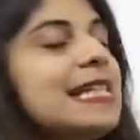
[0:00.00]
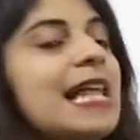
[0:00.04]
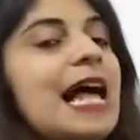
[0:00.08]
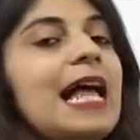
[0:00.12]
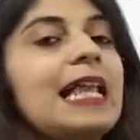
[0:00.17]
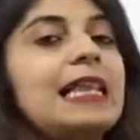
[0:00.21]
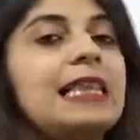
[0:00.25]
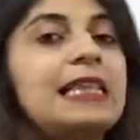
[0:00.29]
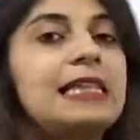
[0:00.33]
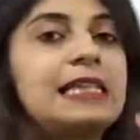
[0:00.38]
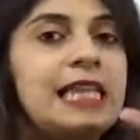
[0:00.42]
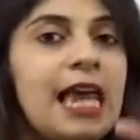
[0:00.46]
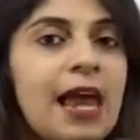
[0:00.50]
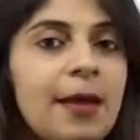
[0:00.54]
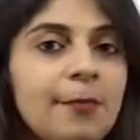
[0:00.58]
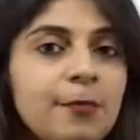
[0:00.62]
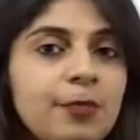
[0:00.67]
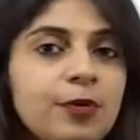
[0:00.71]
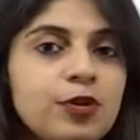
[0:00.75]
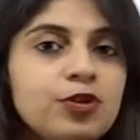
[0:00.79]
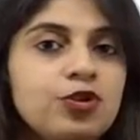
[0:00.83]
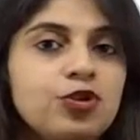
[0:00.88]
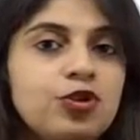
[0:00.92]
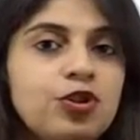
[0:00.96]
that the
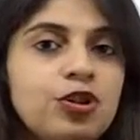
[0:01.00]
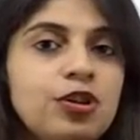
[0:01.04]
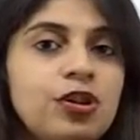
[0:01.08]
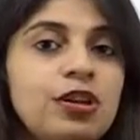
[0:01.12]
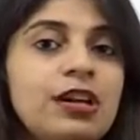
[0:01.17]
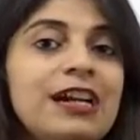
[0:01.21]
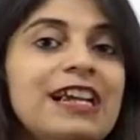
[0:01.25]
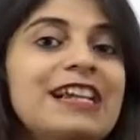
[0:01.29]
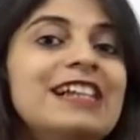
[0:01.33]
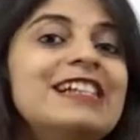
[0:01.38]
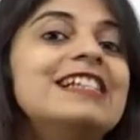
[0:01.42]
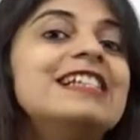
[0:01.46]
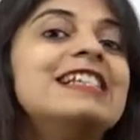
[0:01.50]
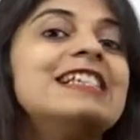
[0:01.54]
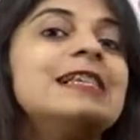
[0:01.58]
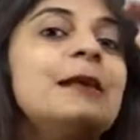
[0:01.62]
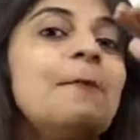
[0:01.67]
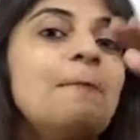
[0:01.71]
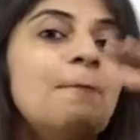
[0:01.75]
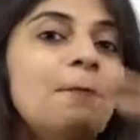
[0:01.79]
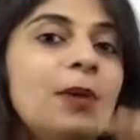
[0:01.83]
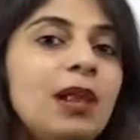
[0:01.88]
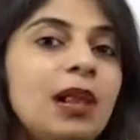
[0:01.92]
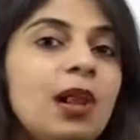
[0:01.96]
temperature is
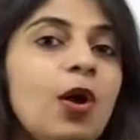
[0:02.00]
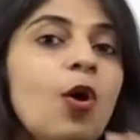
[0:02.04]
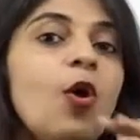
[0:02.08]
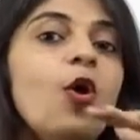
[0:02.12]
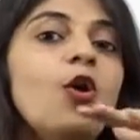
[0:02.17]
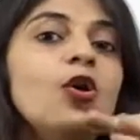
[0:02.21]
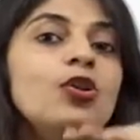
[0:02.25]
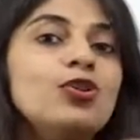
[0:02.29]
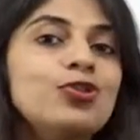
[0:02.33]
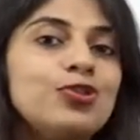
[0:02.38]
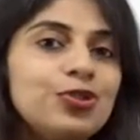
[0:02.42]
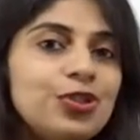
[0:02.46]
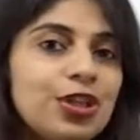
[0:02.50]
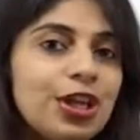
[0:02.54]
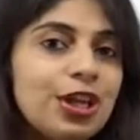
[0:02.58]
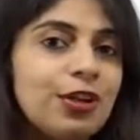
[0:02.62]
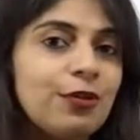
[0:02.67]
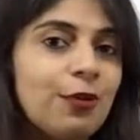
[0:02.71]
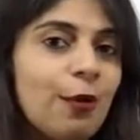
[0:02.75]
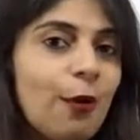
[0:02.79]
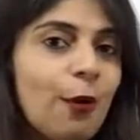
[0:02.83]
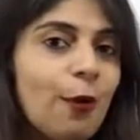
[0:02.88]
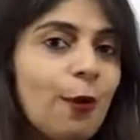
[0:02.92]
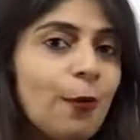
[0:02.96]
below
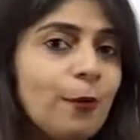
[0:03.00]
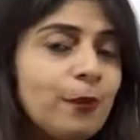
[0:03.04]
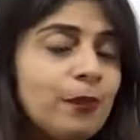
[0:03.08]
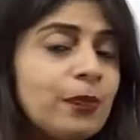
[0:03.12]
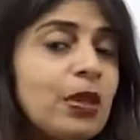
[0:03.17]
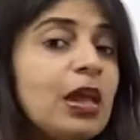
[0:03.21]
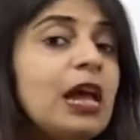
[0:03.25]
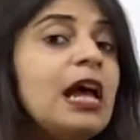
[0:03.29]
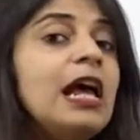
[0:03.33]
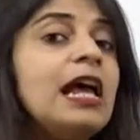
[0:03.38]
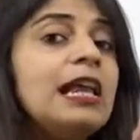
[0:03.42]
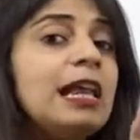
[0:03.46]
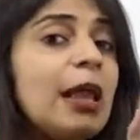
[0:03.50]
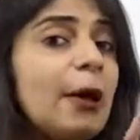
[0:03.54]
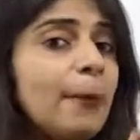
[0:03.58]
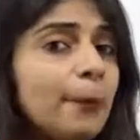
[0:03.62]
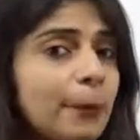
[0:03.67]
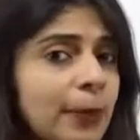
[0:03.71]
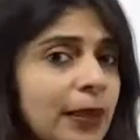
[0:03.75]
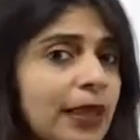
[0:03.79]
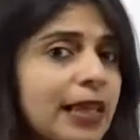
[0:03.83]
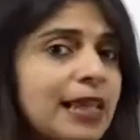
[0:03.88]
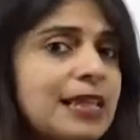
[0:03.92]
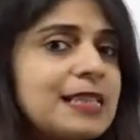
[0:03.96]
zero. Now
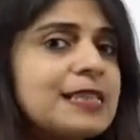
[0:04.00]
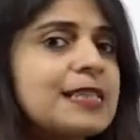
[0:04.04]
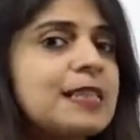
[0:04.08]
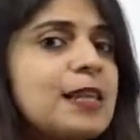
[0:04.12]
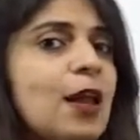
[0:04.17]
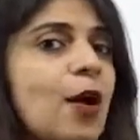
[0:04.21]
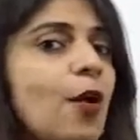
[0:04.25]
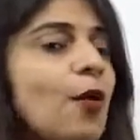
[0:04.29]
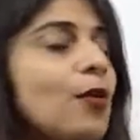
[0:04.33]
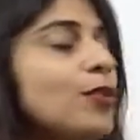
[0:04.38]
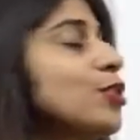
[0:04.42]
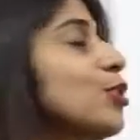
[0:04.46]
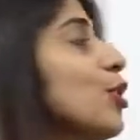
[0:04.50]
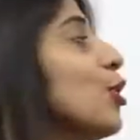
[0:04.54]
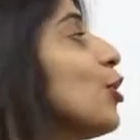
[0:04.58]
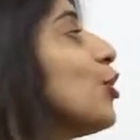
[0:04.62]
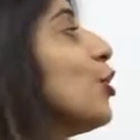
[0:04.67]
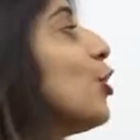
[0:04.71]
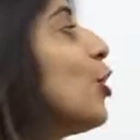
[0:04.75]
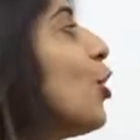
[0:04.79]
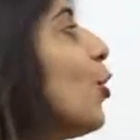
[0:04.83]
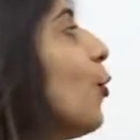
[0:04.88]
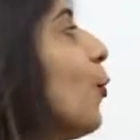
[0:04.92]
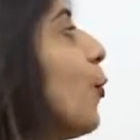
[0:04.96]
please note,
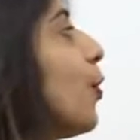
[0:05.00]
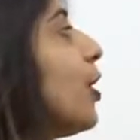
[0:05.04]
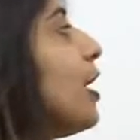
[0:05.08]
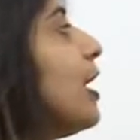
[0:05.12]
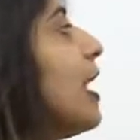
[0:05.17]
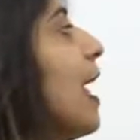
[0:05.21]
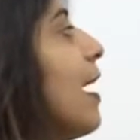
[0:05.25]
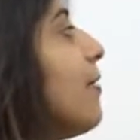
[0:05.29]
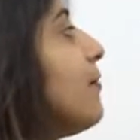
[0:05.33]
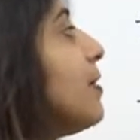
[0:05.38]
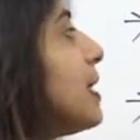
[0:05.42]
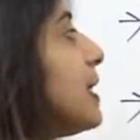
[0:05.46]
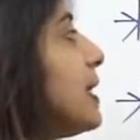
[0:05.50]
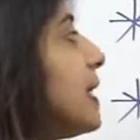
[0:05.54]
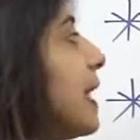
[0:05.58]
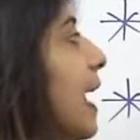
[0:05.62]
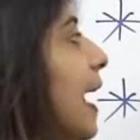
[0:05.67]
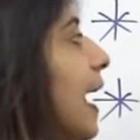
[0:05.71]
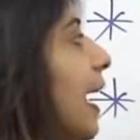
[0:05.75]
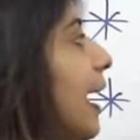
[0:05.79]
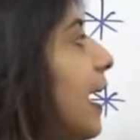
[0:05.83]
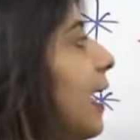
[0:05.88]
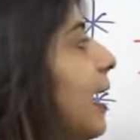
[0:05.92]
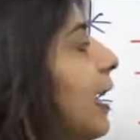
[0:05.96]
you would never
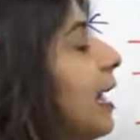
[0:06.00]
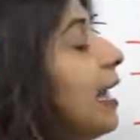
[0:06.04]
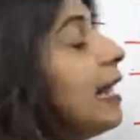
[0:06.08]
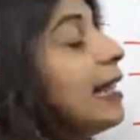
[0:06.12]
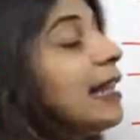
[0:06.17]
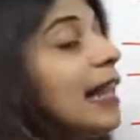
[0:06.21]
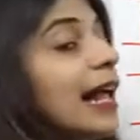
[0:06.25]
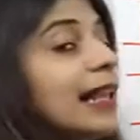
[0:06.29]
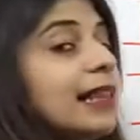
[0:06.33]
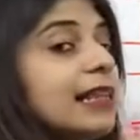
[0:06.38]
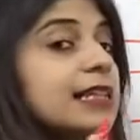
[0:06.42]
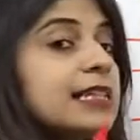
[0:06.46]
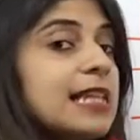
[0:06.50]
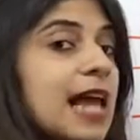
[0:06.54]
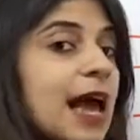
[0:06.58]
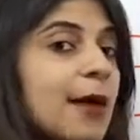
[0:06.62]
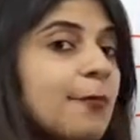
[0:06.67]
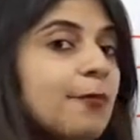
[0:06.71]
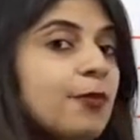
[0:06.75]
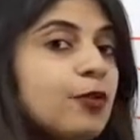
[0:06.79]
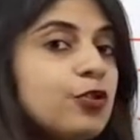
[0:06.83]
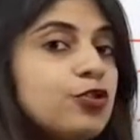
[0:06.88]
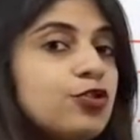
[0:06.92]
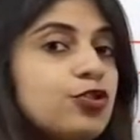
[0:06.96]
say that the
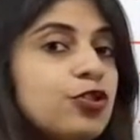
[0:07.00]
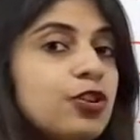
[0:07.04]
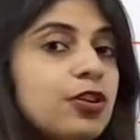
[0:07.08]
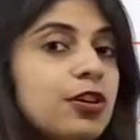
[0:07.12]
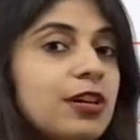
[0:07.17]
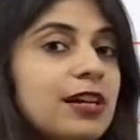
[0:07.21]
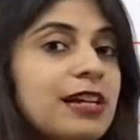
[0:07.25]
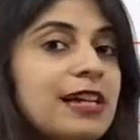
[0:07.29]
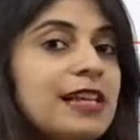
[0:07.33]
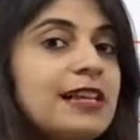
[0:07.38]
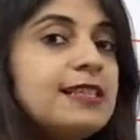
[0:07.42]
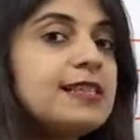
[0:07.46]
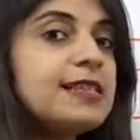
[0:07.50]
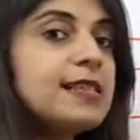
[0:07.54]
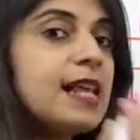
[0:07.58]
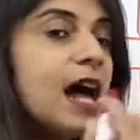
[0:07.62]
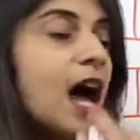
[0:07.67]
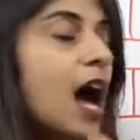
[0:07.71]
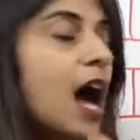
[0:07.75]
temperature is